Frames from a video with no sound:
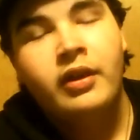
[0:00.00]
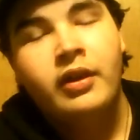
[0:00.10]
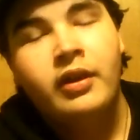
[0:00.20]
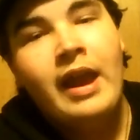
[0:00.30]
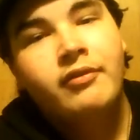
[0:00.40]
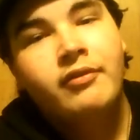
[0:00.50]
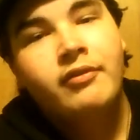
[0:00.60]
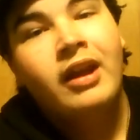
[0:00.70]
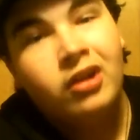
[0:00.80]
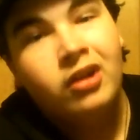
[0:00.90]
in, after
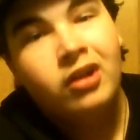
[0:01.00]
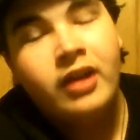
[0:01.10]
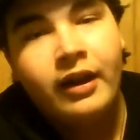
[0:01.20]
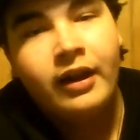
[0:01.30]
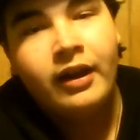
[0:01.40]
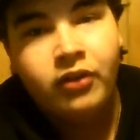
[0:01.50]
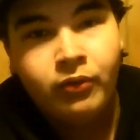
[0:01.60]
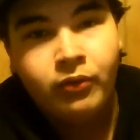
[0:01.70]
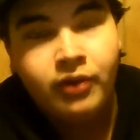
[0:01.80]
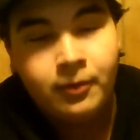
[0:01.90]
I learn how to
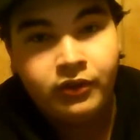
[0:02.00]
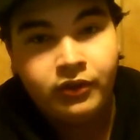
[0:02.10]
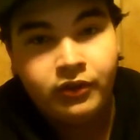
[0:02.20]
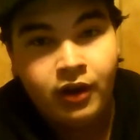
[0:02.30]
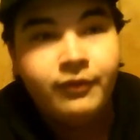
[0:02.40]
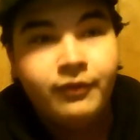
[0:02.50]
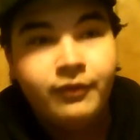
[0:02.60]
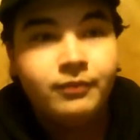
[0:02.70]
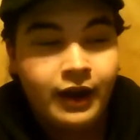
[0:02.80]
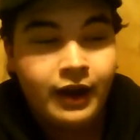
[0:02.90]
do some of this stuff,
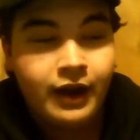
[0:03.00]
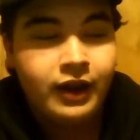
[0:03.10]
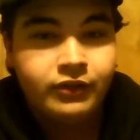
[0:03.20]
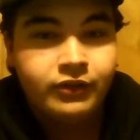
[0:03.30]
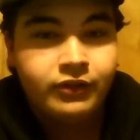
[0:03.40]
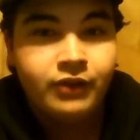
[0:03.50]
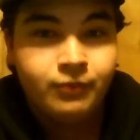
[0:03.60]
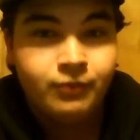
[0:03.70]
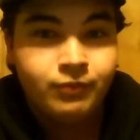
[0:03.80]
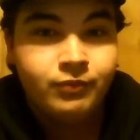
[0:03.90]
editing and
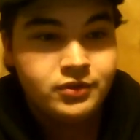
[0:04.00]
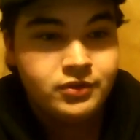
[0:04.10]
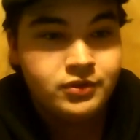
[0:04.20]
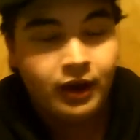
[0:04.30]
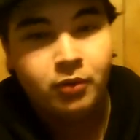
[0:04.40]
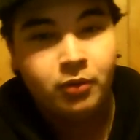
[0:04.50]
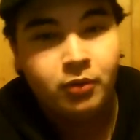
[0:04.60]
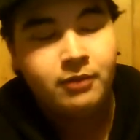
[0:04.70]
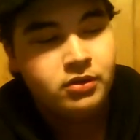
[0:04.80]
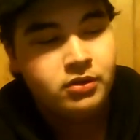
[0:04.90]
such, so I can put
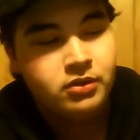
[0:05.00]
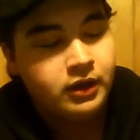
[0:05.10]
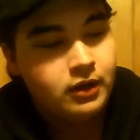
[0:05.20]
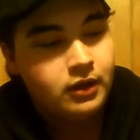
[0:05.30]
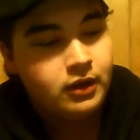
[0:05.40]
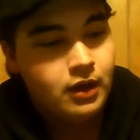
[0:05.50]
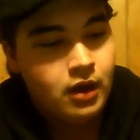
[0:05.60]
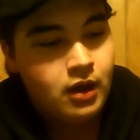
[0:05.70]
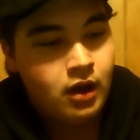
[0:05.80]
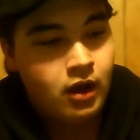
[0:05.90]
in music,
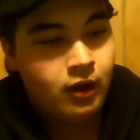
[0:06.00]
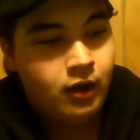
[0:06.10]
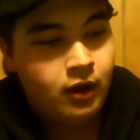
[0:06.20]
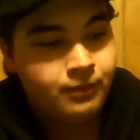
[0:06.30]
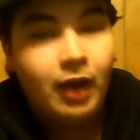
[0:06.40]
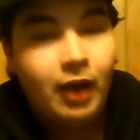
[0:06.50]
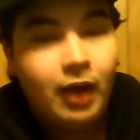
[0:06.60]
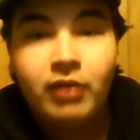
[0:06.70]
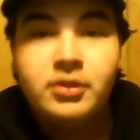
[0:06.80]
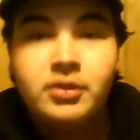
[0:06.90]
I'll
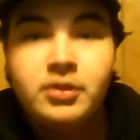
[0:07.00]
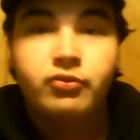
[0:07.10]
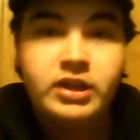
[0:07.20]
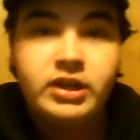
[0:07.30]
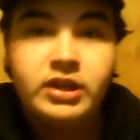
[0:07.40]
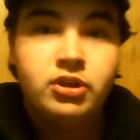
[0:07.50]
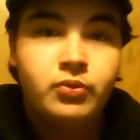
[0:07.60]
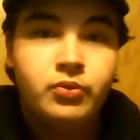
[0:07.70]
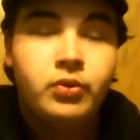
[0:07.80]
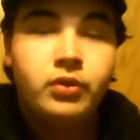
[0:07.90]
probably just
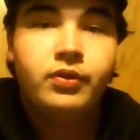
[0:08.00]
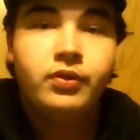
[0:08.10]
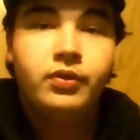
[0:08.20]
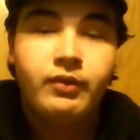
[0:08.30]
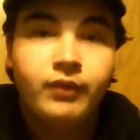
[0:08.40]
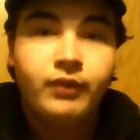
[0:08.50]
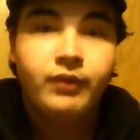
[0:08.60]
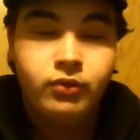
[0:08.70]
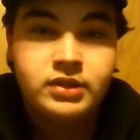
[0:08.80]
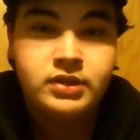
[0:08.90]
redo the
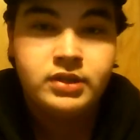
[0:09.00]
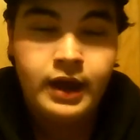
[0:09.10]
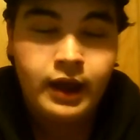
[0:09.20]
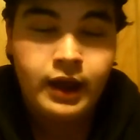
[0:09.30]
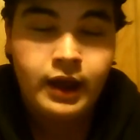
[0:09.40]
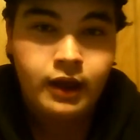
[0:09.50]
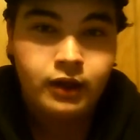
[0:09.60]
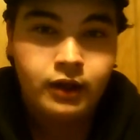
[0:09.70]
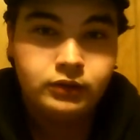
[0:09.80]
reviews that I